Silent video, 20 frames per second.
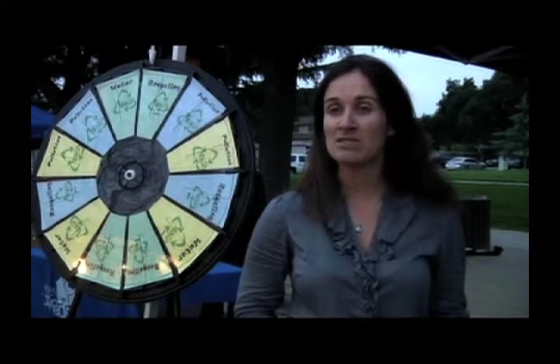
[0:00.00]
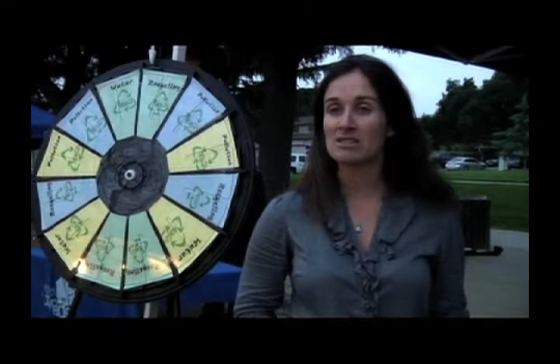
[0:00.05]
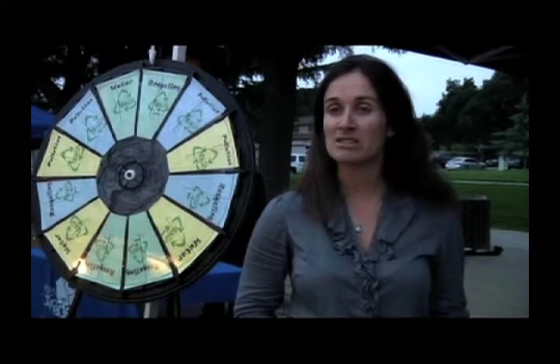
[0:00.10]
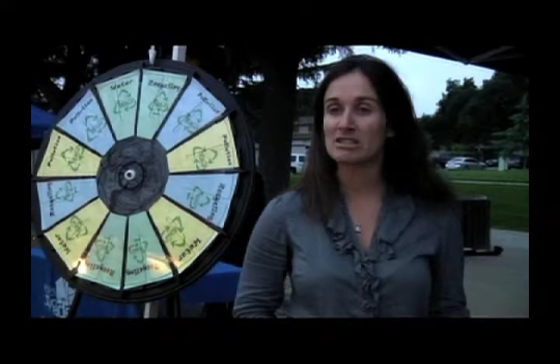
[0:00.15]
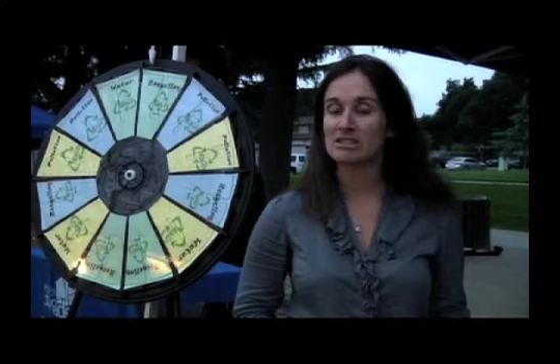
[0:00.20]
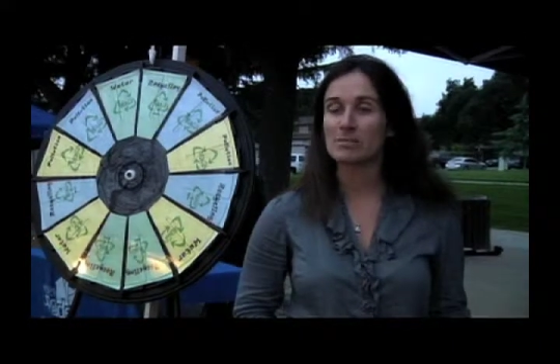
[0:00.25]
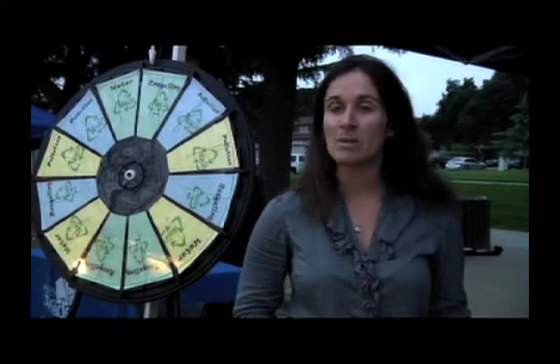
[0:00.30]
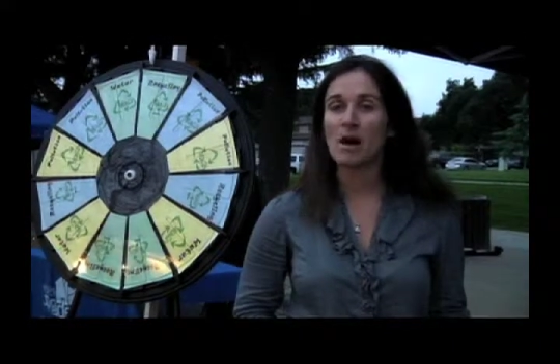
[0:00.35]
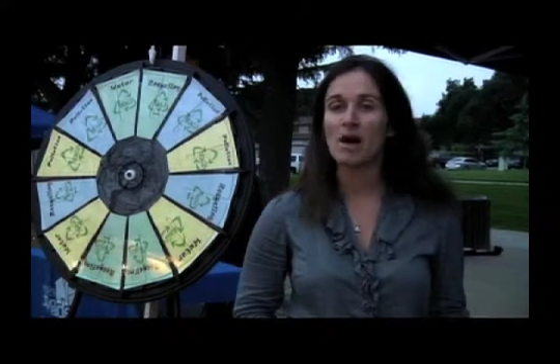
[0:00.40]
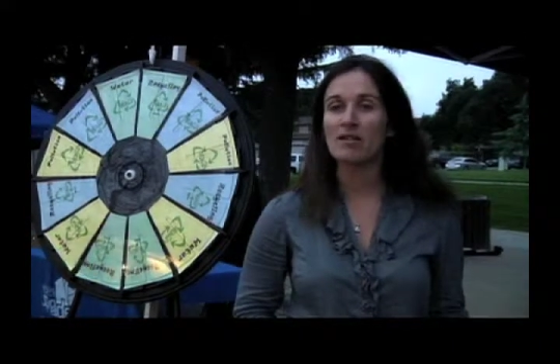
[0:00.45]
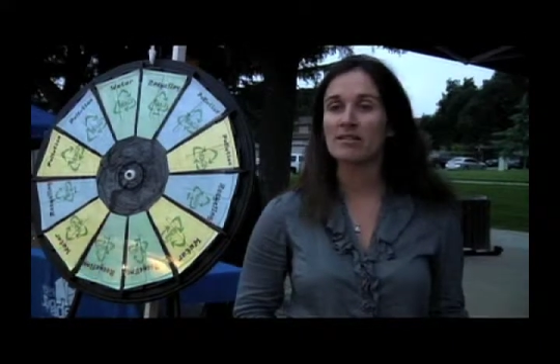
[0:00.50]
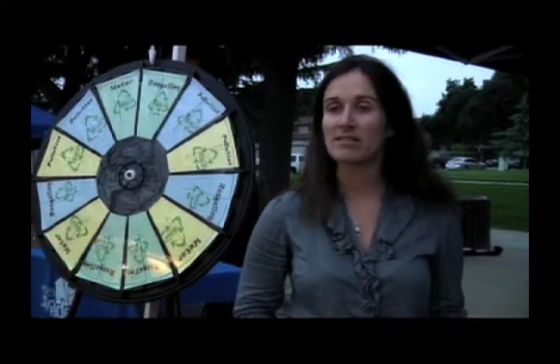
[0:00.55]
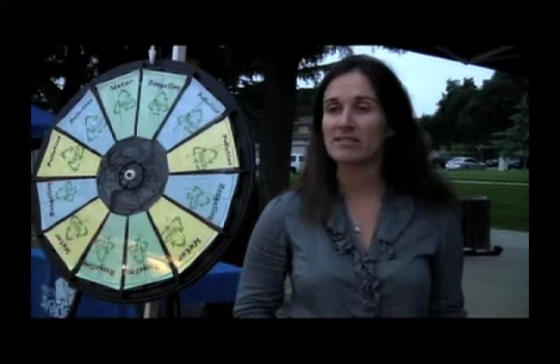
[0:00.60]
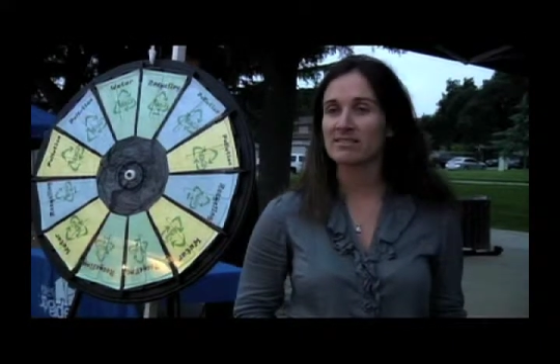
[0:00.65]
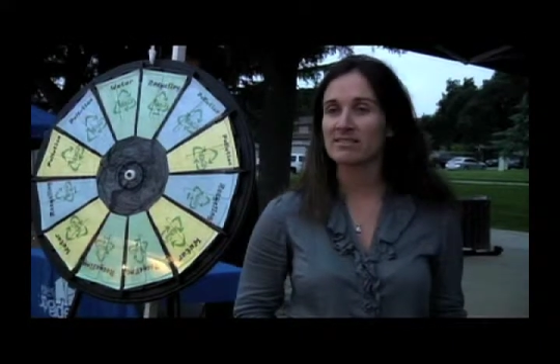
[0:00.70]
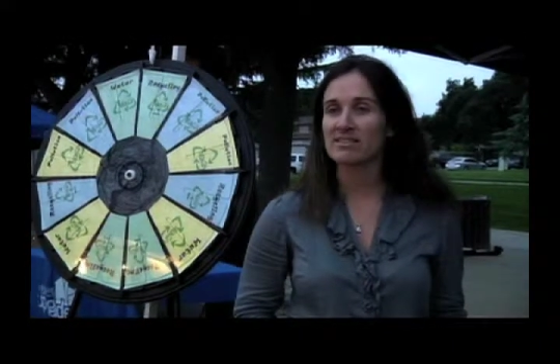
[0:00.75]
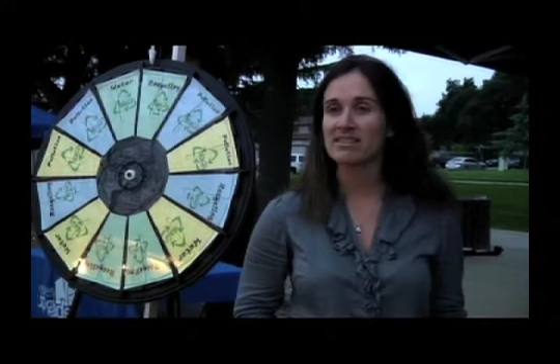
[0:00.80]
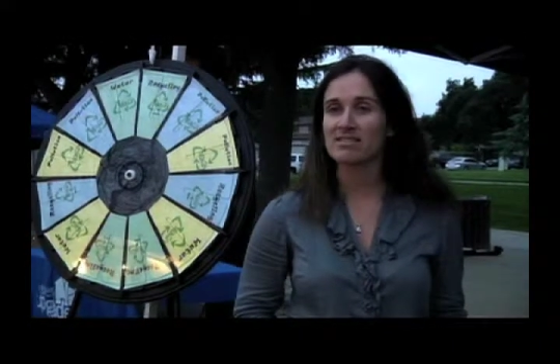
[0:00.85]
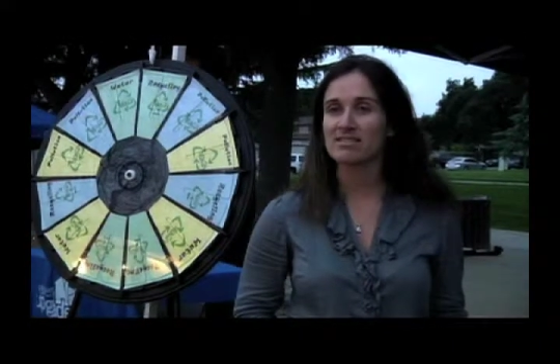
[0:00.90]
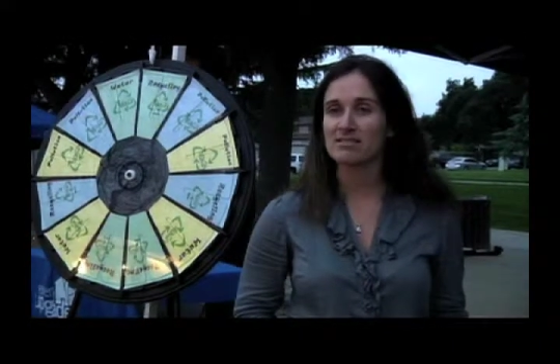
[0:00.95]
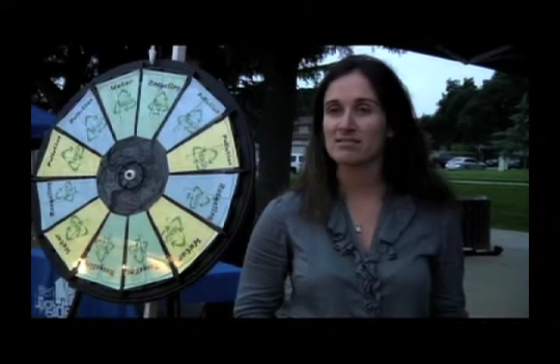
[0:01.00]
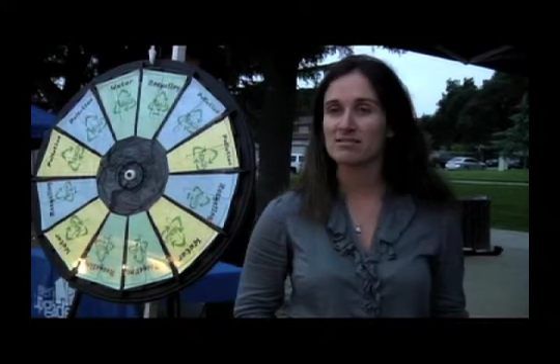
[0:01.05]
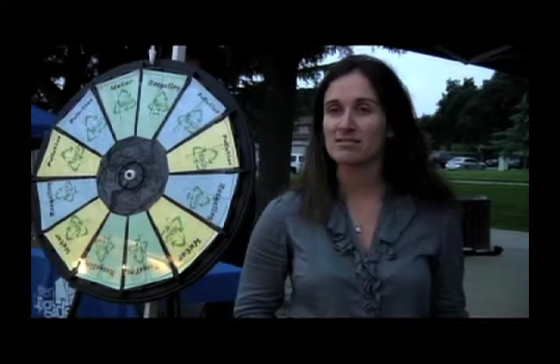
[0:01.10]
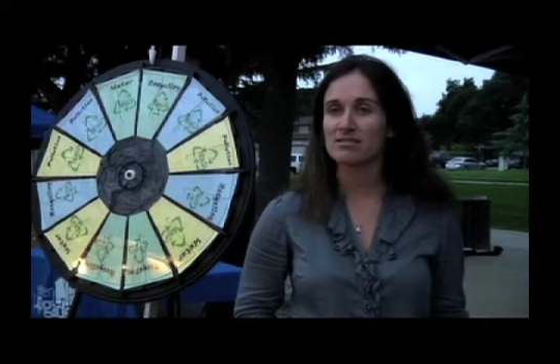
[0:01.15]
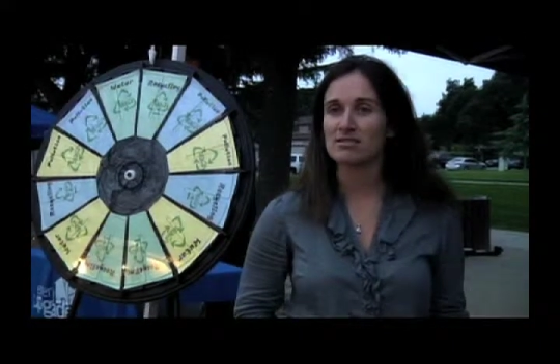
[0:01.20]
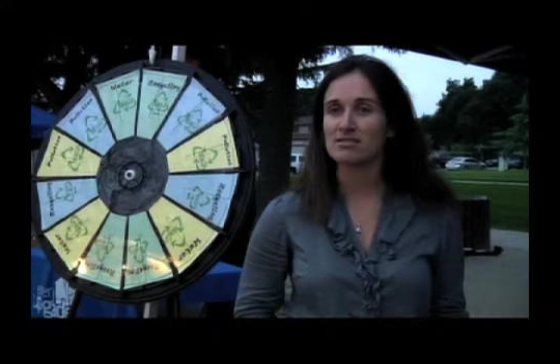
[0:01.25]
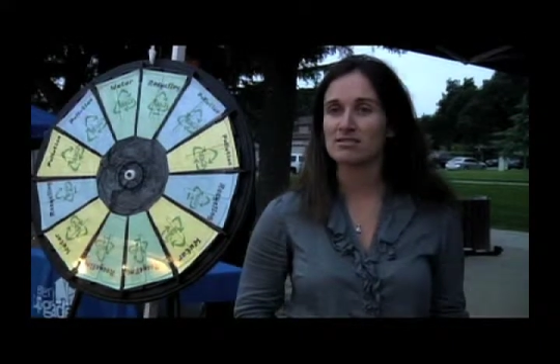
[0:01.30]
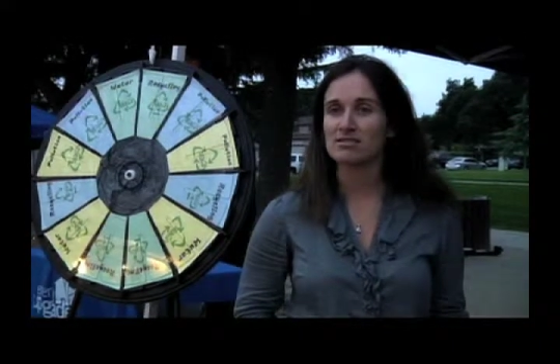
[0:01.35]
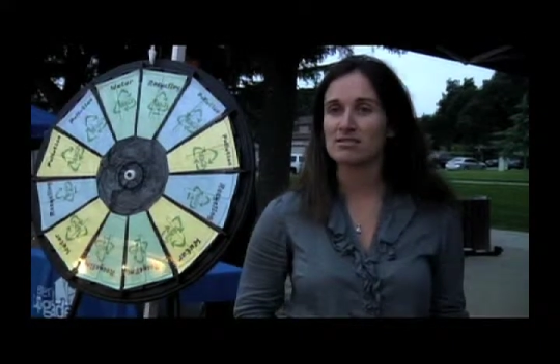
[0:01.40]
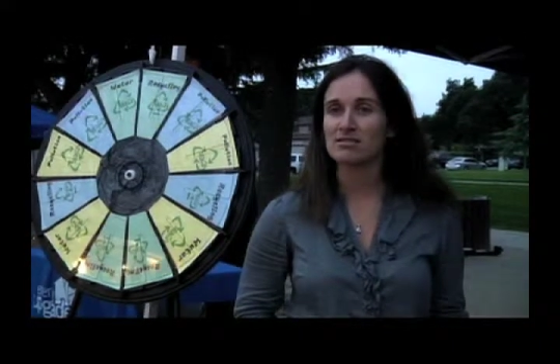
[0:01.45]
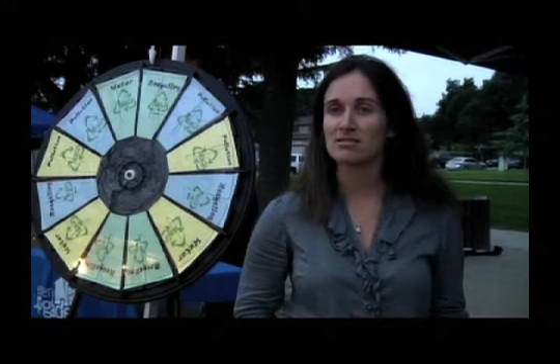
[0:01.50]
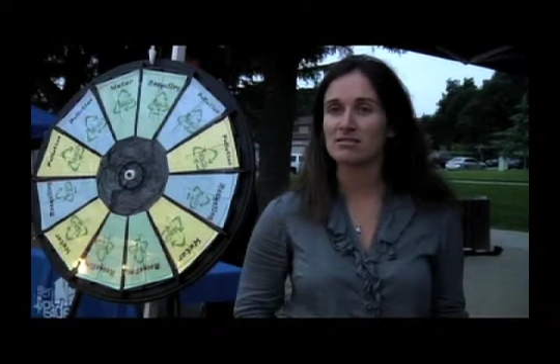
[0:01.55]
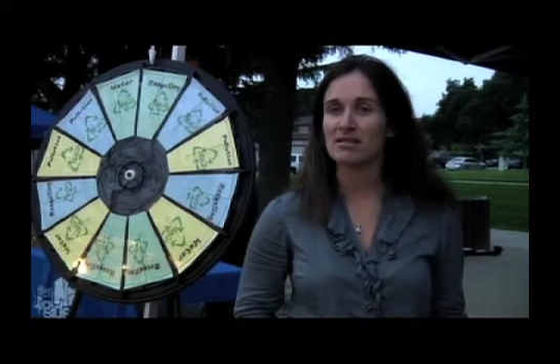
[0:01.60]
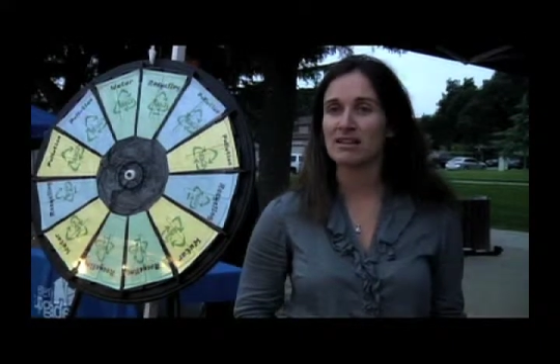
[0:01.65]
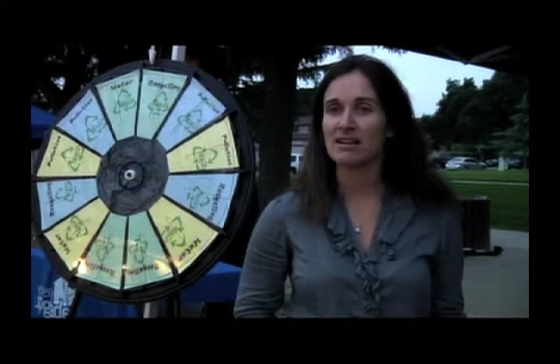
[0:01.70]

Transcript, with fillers: even small little things that you can do.